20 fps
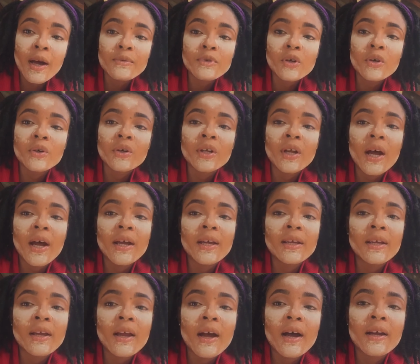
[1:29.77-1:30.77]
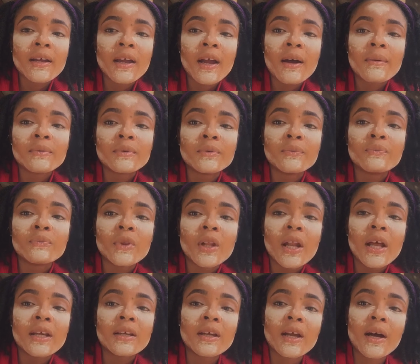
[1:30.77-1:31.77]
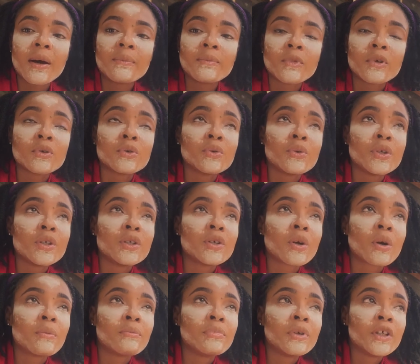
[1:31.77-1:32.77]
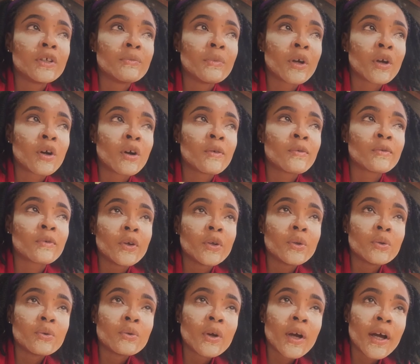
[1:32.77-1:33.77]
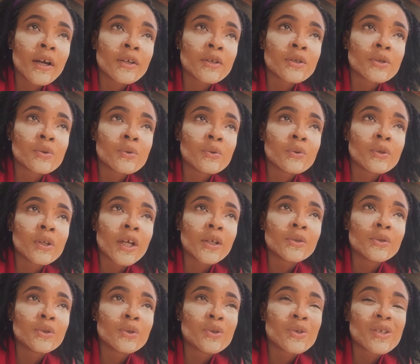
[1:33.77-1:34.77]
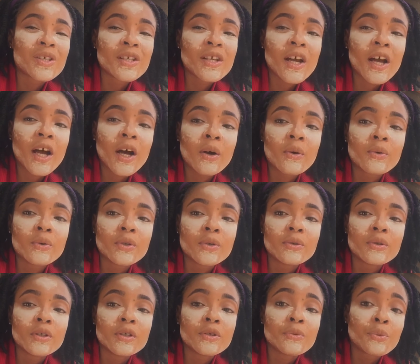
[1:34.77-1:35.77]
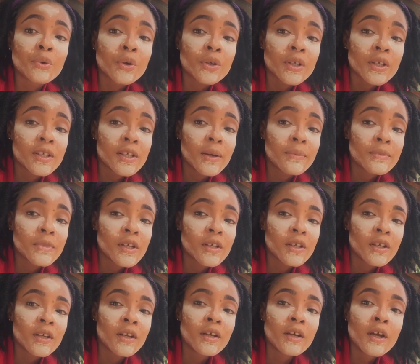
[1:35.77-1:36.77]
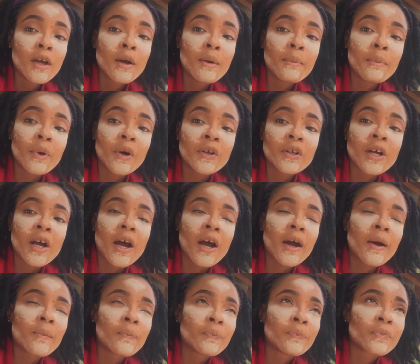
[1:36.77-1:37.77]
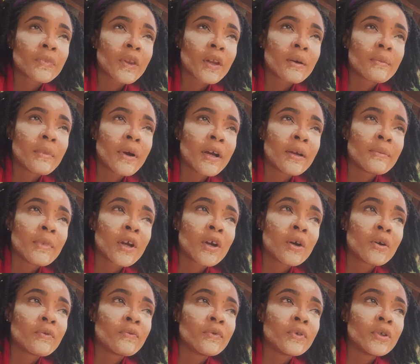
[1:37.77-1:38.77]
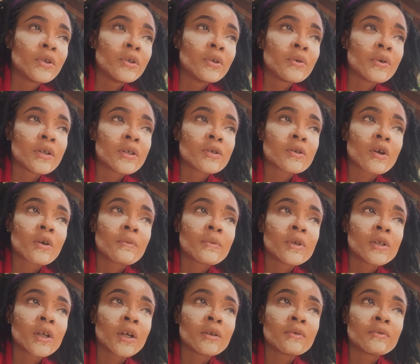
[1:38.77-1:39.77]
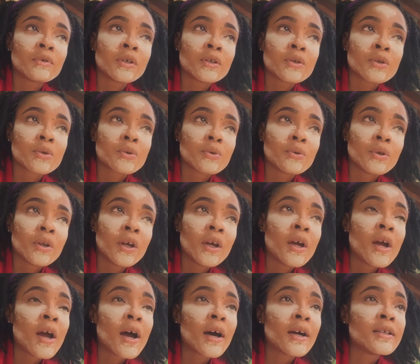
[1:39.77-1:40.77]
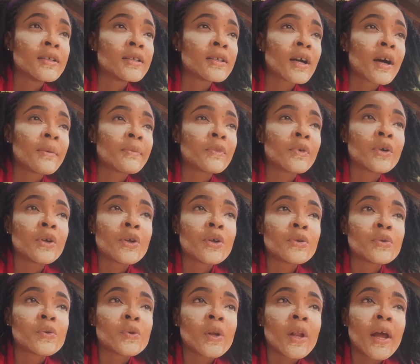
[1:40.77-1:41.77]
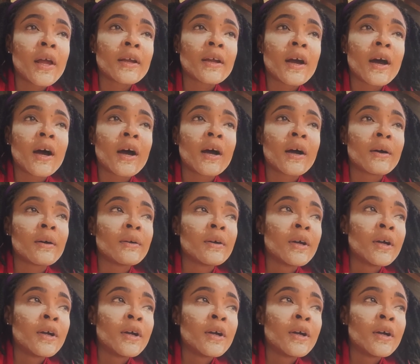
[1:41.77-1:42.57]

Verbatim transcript: I'm sorry I, I haven't like I'm not doing the complete makeup you guys to, to see how the, the, the, process I'm taking but um, my makeup video is coming out really soon and I'm going to like uh,